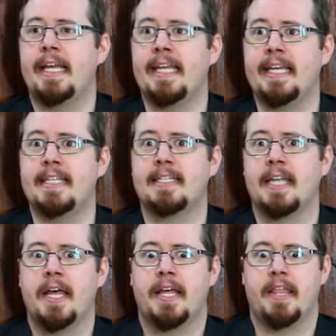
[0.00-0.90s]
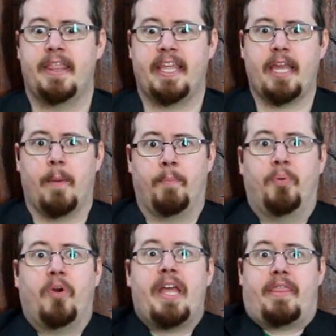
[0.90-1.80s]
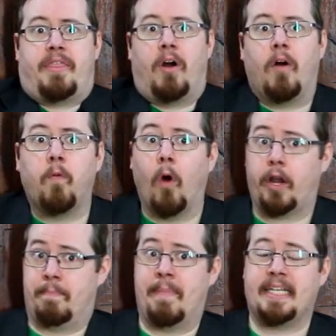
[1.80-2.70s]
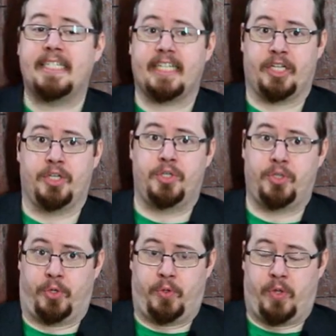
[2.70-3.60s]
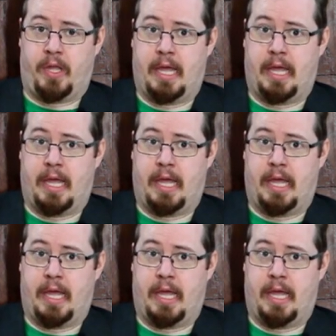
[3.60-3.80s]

is the breadth of what magic can do.